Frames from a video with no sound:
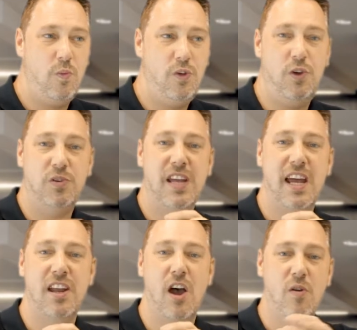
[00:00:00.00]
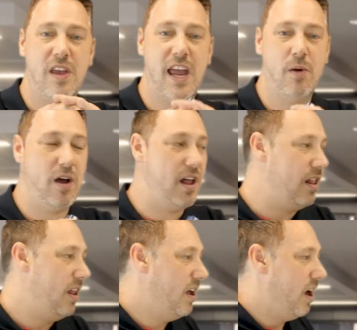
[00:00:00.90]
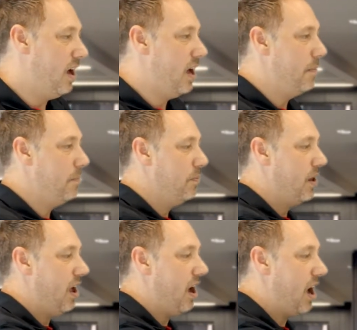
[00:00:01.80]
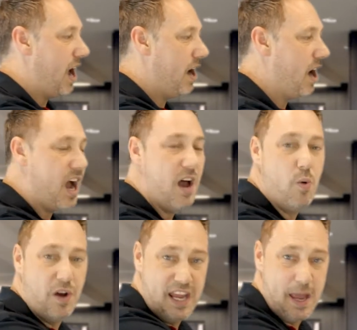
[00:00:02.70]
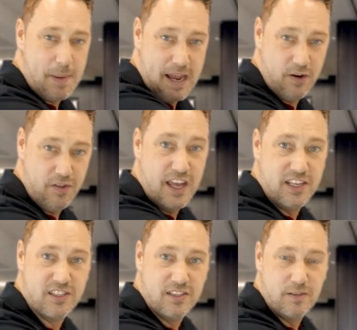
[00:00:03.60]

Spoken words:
you said, okay, well, I want to get paid on this.